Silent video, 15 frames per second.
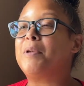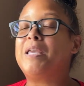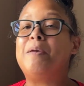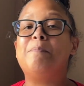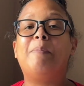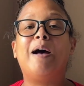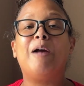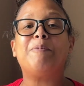
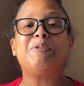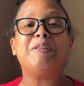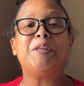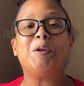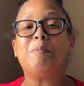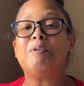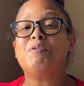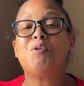combined with a
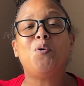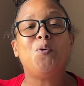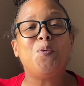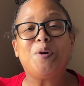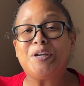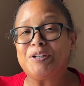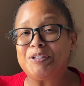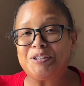little bit of
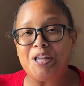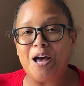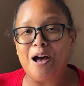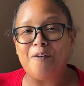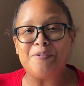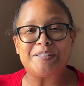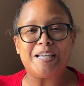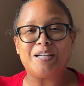queer
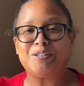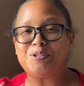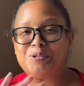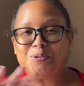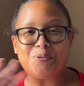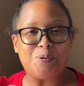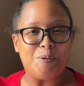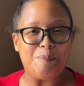love. It's like a
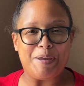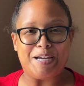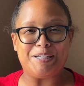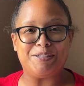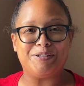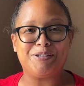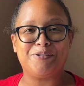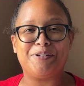dual
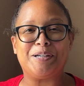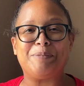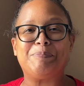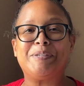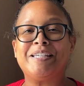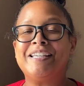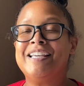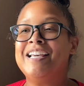manuscript.